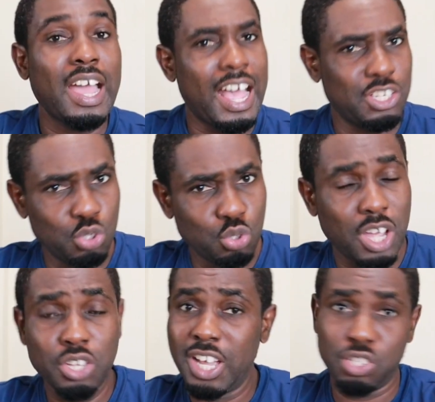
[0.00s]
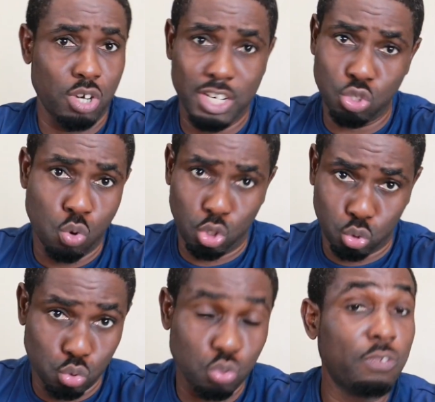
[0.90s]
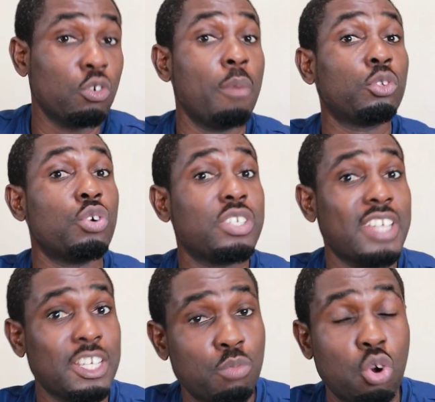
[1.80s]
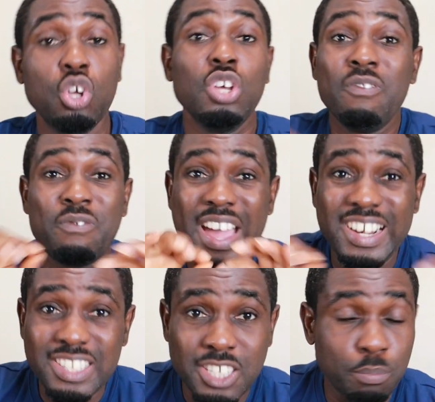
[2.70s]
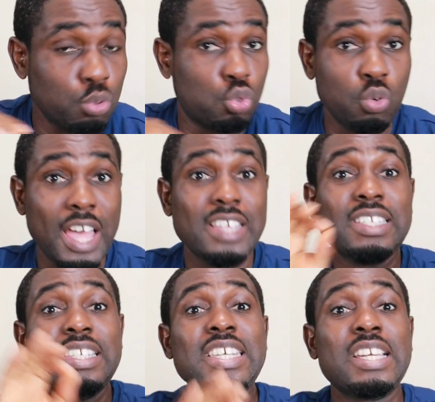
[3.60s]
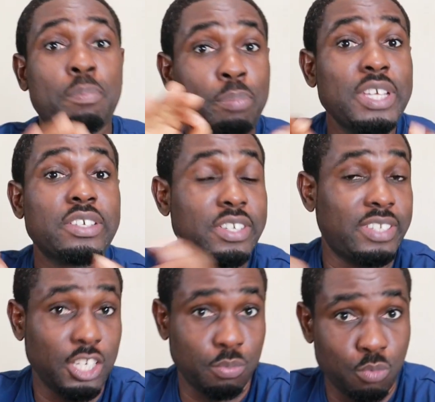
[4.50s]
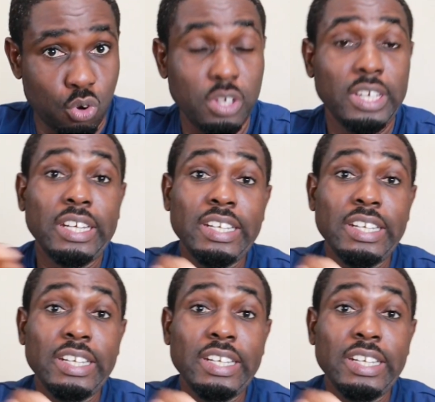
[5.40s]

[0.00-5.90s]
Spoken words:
As usual, you guys, you already know what to do. If you want me to research more, very simple, two lines. Nick, please research more.